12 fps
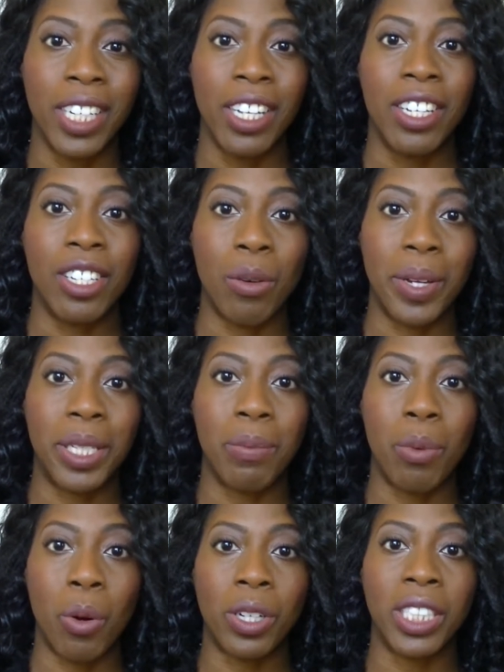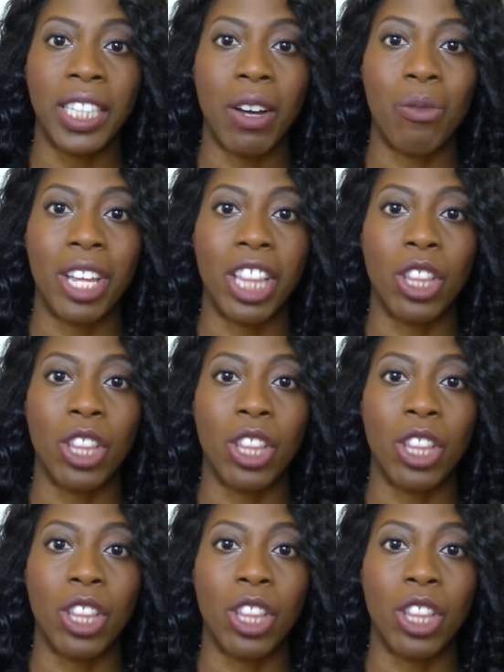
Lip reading: So it's important that we